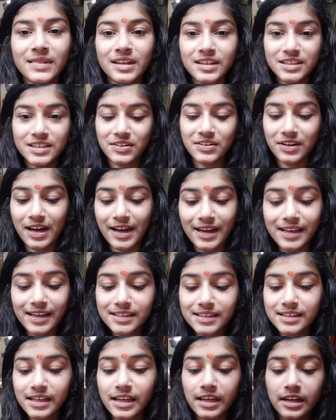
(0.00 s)
So
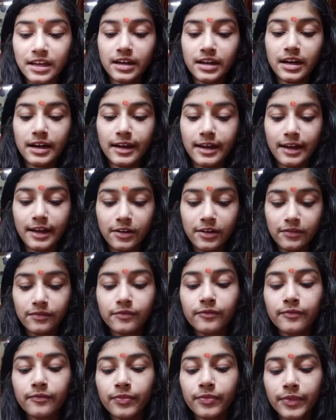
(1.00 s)
guys, here I have
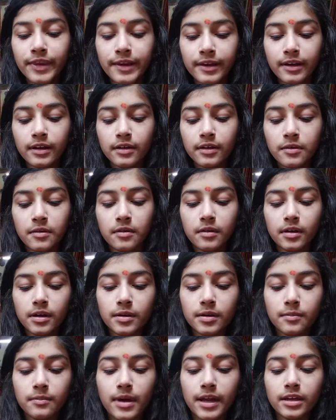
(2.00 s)

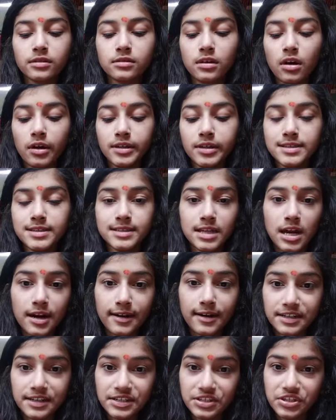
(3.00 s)
my
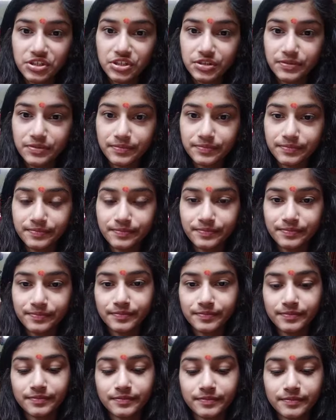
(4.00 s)
cornstarch.
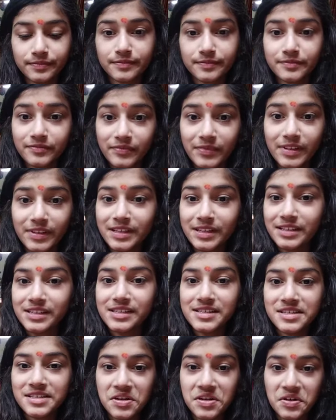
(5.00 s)
It
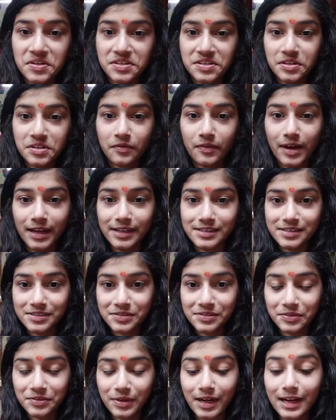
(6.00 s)
is also white,
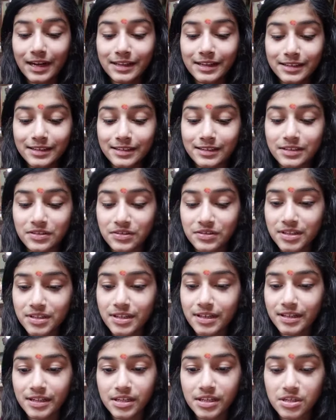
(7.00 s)
so I don't
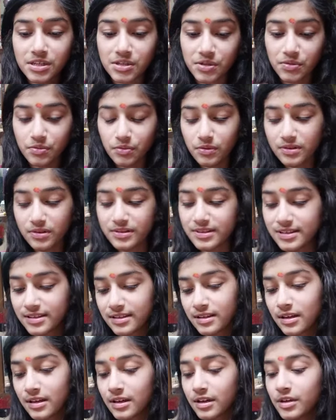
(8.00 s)
think that
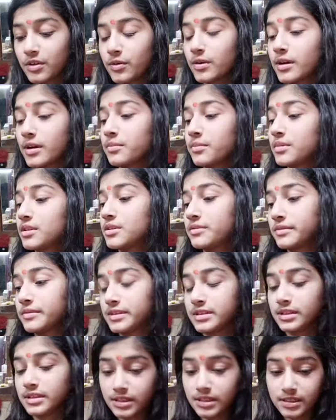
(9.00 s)
you're able to
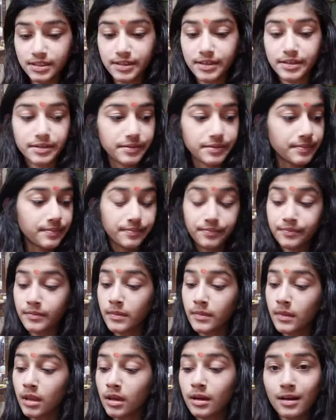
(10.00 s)
see it.
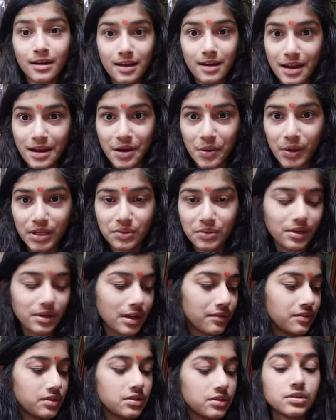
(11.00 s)
Now what we
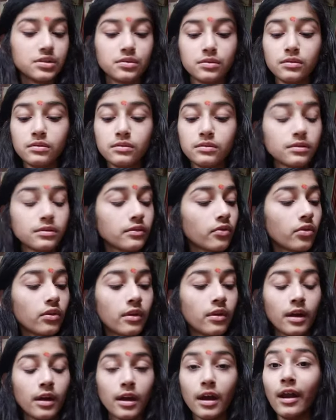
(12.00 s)
have to do,
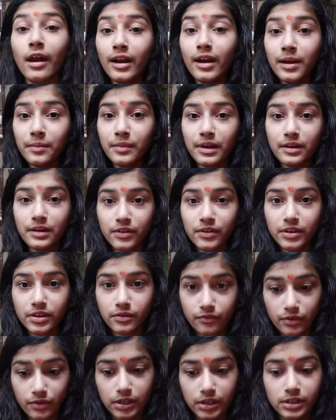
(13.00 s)
here I'm having the
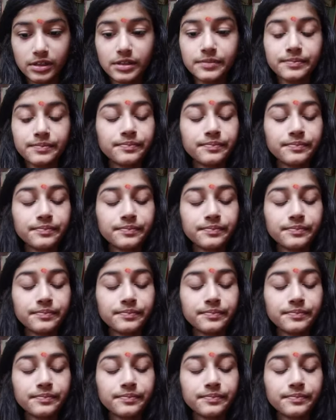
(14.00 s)
water,